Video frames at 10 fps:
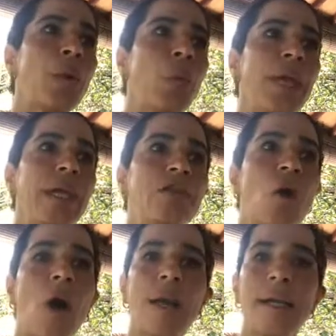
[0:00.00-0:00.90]
we
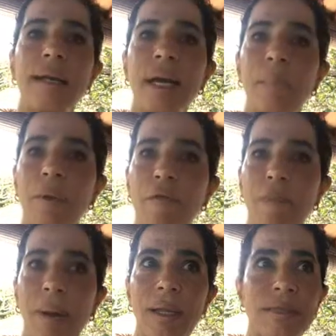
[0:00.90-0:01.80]
talk in a couple of
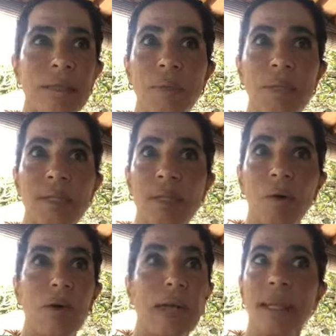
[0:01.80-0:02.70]
months and we see,
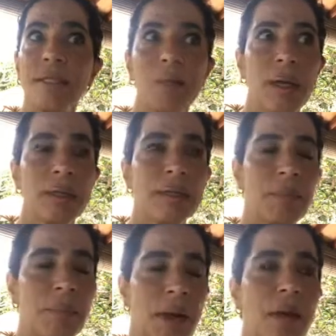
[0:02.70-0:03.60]
or next
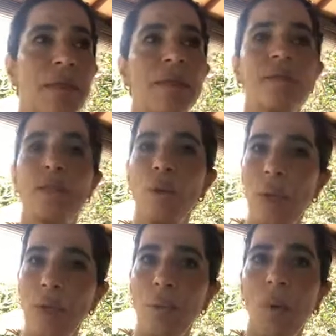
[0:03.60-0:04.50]
month and you see
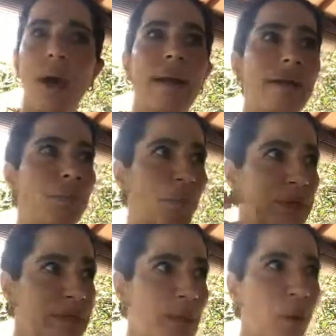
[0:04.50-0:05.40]
where you are and we
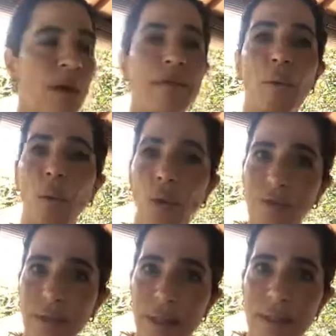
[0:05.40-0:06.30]
see where the
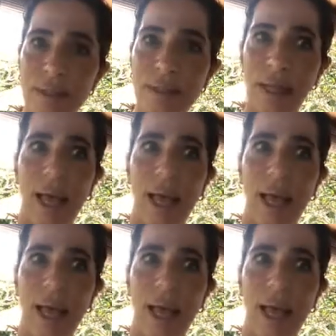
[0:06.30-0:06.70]
world is,